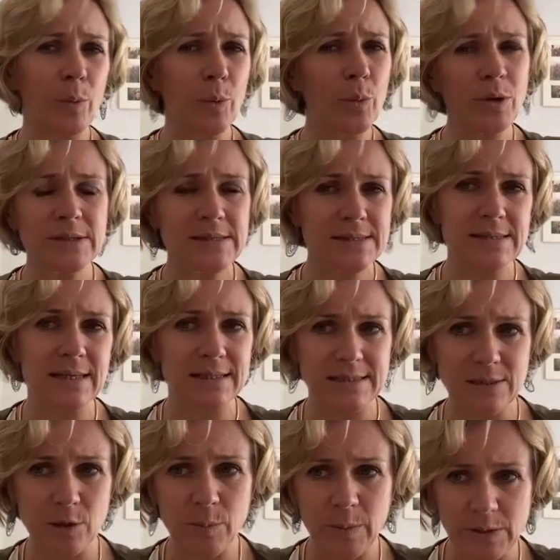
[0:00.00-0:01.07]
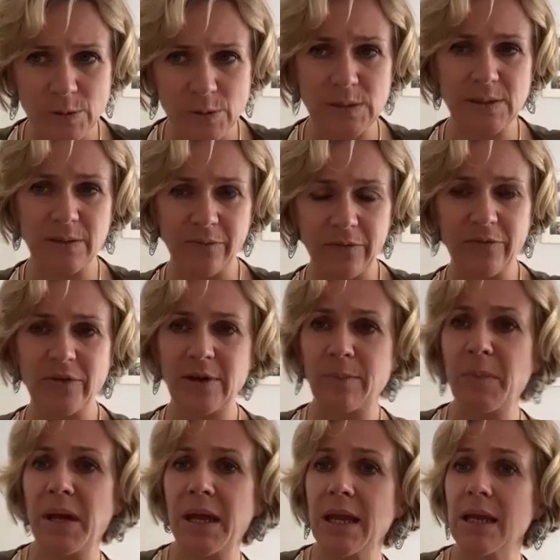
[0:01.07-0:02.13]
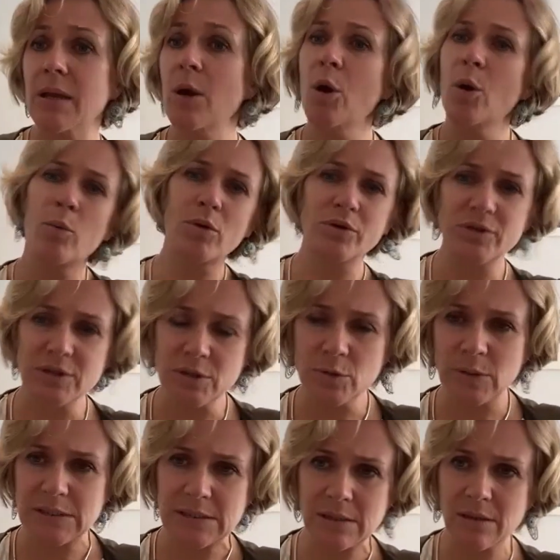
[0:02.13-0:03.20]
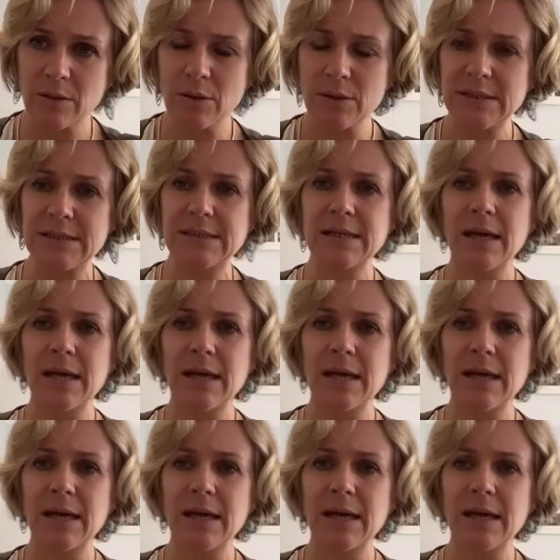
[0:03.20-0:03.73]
well, what does net zero by 2050 mean? What's your 2030